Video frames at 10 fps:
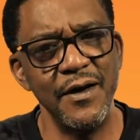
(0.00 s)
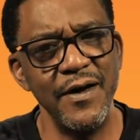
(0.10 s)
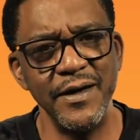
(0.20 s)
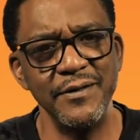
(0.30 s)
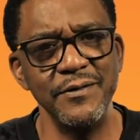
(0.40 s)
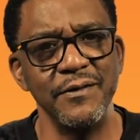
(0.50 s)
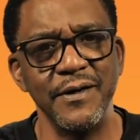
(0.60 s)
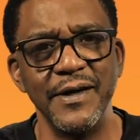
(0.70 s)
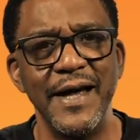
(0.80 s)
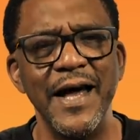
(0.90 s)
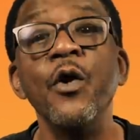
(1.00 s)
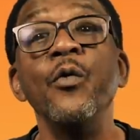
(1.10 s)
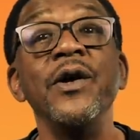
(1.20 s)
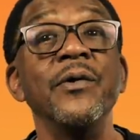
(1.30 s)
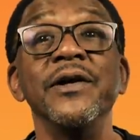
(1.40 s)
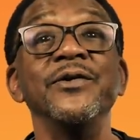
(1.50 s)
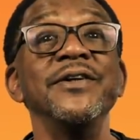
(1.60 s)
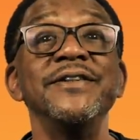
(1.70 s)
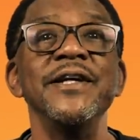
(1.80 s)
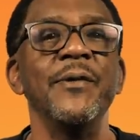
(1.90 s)
All right, cool. I don't really want to
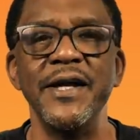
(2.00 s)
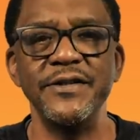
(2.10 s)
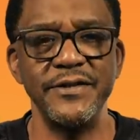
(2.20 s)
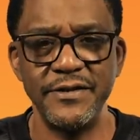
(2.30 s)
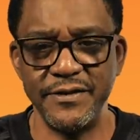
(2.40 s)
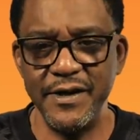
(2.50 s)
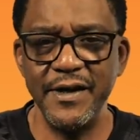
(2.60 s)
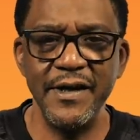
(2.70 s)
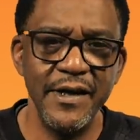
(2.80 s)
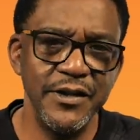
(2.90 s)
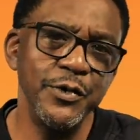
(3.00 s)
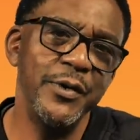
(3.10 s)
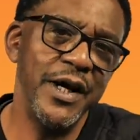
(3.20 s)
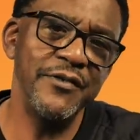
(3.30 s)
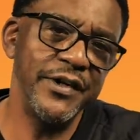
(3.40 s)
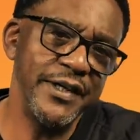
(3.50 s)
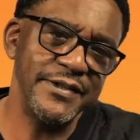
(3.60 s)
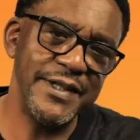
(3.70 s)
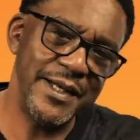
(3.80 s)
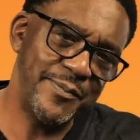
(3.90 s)
do this anyway. Let's just do whatever it
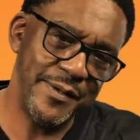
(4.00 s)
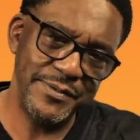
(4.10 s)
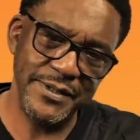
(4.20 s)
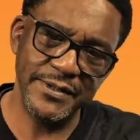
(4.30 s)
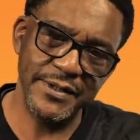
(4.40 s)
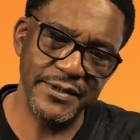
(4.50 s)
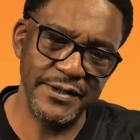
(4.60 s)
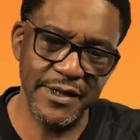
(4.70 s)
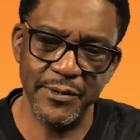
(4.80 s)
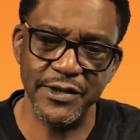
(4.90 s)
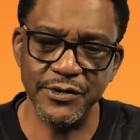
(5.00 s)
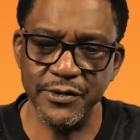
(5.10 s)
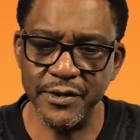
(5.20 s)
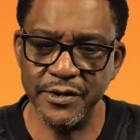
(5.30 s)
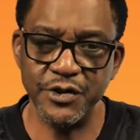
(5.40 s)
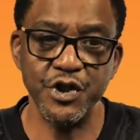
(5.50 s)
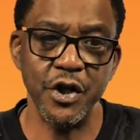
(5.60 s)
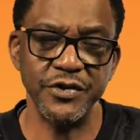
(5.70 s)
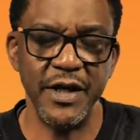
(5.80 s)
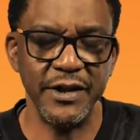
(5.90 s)
is. Natty Prep seems to understand what he's doing,
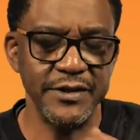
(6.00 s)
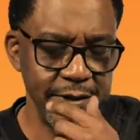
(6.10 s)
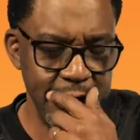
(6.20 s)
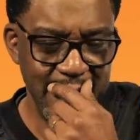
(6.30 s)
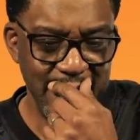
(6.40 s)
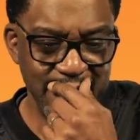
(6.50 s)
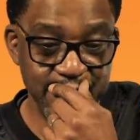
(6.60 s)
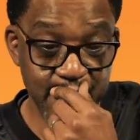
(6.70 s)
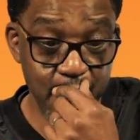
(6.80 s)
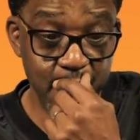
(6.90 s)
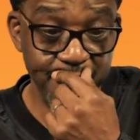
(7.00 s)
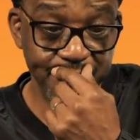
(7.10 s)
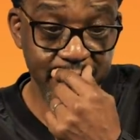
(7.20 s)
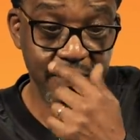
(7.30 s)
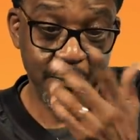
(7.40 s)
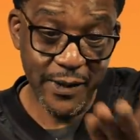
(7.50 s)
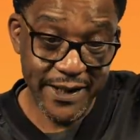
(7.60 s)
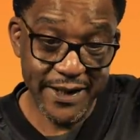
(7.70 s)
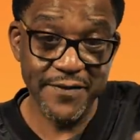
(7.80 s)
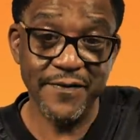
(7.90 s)
Charles Douglas. So we
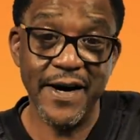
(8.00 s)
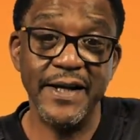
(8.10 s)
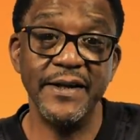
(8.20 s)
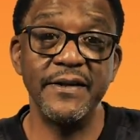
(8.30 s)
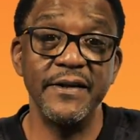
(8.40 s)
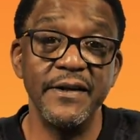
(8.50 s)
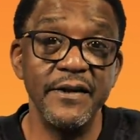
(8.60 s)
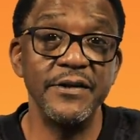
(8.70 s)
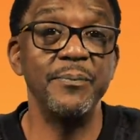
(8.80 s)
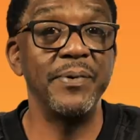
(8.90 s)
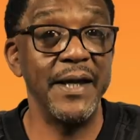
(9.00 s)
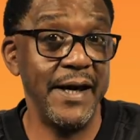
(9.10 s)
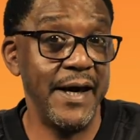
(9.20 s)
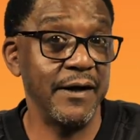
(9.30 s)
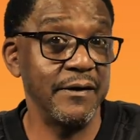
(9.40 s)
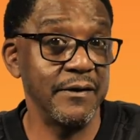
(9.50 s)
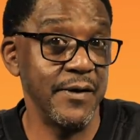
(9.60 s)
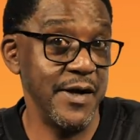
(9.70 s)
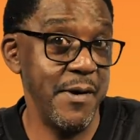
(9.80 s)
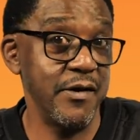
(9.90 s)
get invited to play at
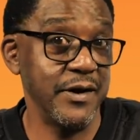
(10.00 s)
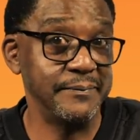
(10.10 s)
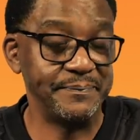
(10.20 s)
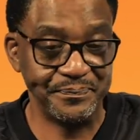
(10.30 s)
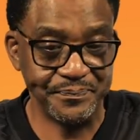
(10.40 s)
Great America.